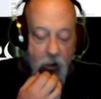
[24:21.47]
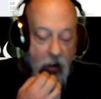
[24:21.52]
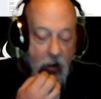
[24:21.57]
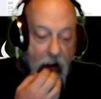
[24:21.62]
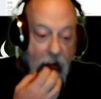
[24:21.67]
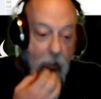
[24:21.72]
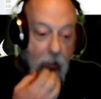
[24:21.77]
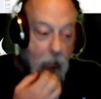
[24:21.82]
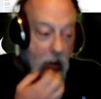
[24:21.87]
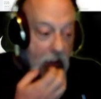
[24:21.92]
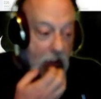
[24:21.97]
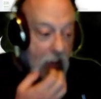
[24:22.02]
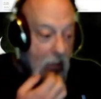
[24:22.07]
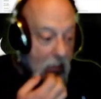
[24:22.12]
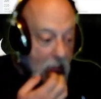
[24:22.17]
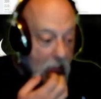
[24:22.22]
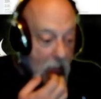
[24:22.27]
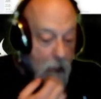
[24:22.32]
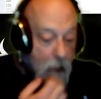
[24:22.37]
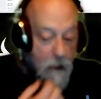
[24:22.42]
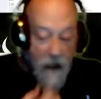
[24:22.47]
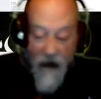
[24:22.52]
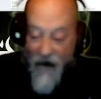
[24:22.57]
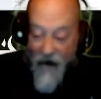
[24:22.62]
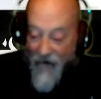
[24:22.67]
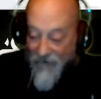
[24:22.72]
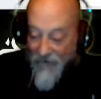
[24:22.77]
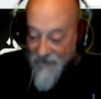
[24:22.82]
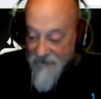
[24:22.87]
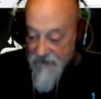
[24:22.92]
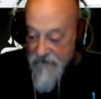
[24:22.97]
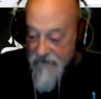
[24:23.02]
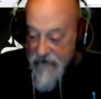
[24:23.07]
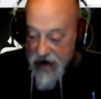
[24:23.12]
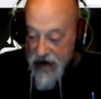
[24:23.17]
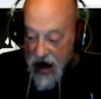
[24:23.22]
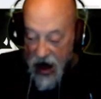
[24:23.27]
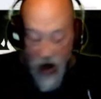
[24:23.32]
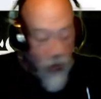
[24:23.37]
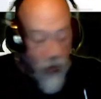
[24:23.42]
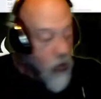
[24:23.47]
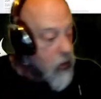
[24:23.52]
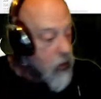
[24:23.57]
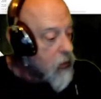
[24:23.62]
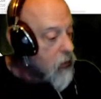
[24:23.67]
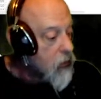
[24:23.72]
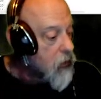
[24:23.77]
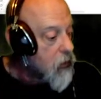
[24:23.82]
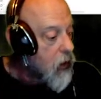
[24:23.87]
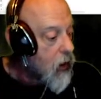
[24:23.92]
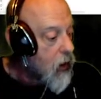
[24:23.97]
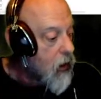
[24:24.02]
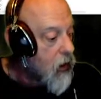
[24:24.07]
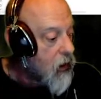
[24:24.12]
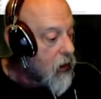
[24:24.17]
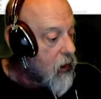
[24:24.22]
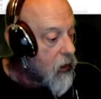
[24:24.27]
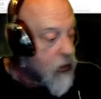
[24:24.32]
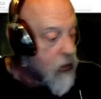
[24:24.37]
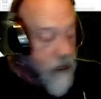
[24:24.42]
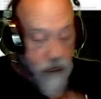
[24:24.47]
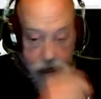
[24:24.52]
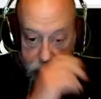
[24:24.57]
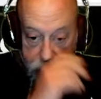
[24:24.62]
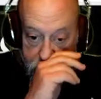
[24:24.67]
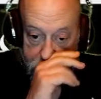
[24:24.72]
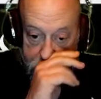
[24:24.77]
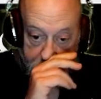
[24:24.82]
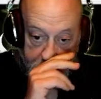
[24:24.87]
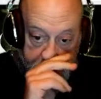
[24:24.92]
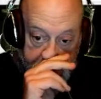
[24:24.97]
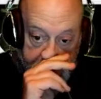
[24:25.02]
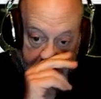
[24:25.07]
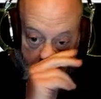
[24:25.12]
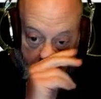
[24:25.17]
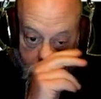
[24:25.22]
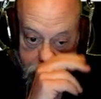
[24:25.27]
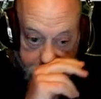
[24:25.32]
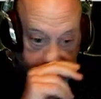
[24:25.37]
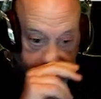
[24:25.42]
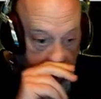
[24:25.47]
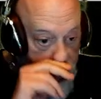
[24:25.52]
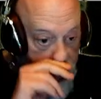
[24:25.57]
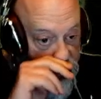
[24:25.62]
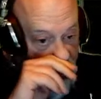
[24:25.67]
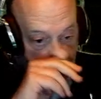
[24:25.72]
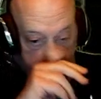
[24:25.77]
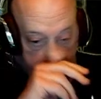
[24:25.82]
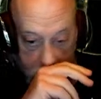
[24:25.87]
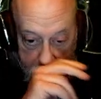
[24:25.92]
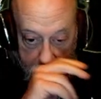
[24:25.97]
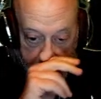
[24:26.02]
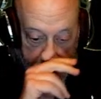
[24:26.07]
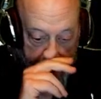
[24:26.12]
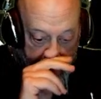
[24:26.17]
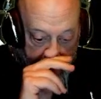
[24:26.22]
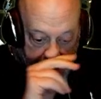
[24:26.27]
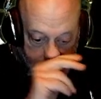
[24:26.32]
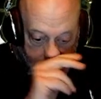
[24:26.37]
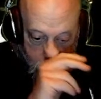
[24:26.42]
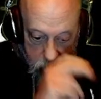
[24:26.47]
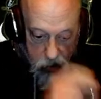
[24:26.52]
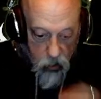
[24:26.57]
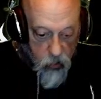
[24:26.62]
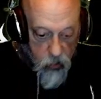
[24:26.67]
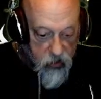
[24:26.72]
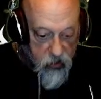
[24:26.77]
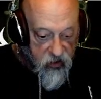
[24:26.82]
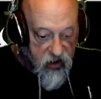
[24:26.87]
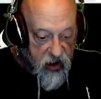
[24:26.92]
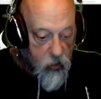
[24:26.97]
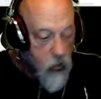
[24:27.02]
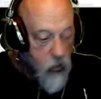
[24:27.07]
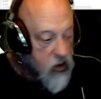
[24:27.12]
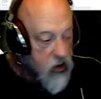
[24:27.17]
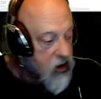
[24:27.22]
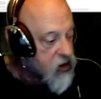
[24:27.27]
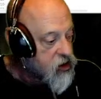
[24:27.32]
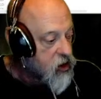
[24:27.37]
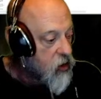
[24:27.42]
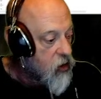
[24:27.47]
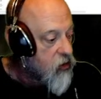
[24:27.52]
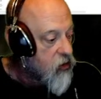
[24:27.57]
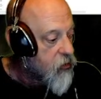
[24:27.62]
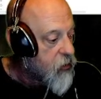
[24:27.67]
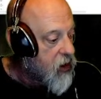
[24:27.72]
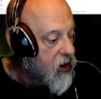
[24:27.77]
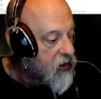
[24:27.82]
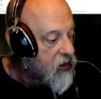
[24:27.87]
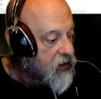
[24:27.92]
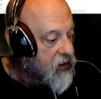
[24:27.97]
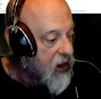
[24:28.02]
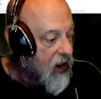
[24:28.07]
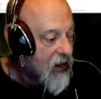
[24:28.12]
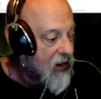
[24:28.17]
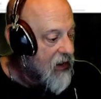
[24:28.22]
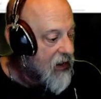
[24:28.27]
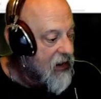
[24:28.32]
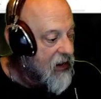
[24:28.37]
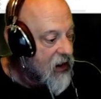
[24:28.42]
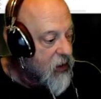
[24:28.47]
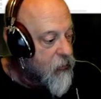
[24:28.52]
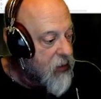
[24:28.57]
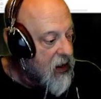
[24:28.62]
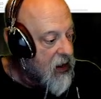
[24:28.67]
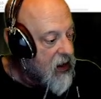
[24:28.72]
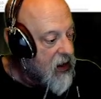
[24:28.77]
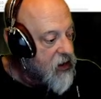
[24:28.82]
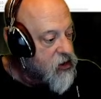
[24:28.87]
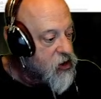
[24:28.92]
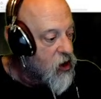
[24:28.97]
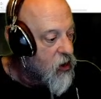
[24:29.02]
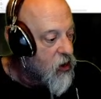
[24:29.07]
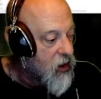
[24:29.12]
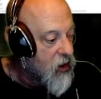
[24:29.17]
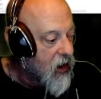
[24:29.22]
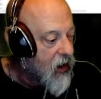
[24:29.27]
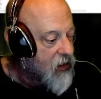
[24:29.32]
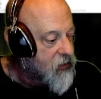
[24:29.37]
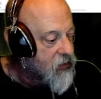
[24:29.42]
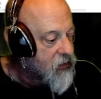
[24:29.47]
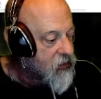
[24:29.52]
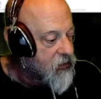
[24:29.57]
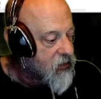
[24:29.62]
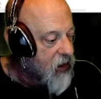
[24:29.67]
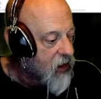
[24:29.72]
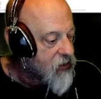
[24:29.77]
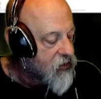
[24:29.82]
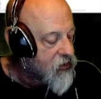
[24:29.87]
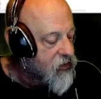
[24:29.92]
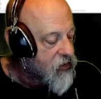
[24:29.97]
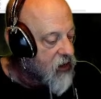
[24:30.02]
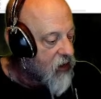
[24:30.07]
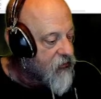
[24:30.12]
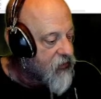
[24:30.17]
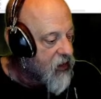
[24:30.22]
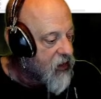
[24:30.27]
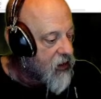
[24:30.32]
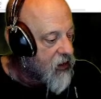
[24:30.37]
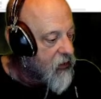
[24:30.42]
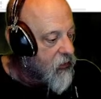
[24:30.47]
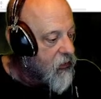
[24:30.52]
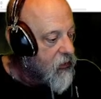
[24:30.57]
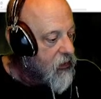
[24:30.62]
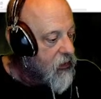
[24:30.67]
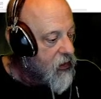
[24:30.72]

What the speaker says: Anyway, I will stop streaming here and go and see what it shows me on the analytics page and all that stuff there.